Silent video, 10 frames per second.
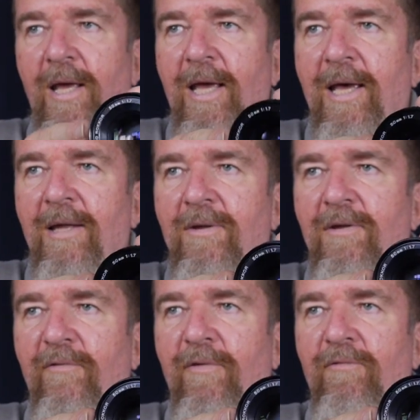And
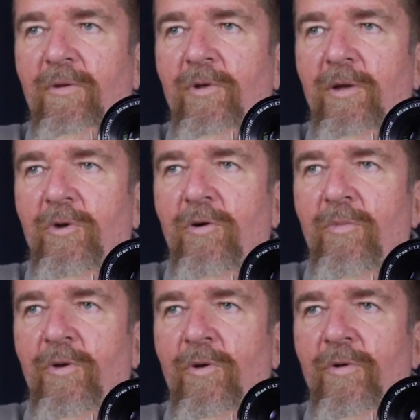the 50 millimeter
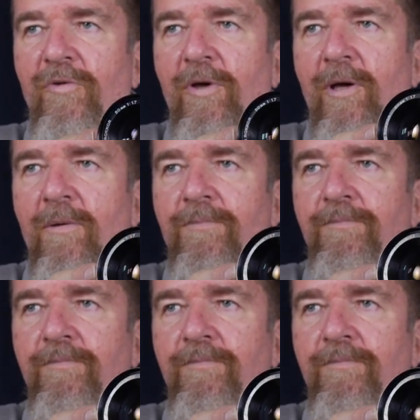Minolta